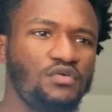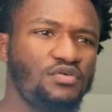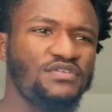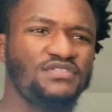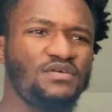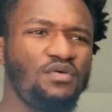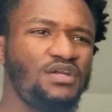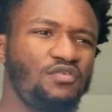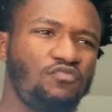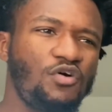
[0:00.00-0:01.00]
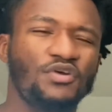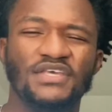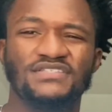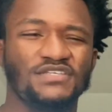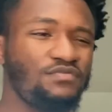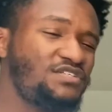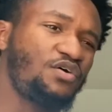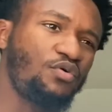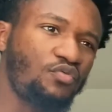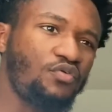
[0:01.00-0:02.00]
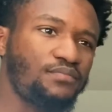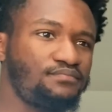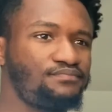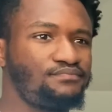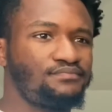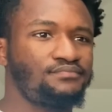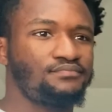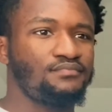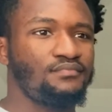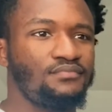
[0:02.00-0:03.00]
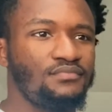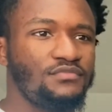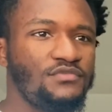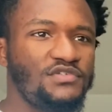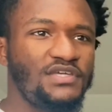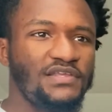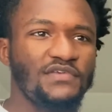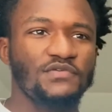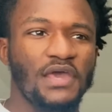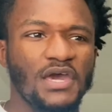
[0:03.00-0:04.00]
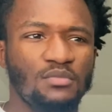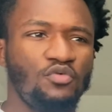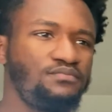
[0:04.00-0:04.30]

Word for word: World is this? What in the world is this? What is going on? She had sex with an animal?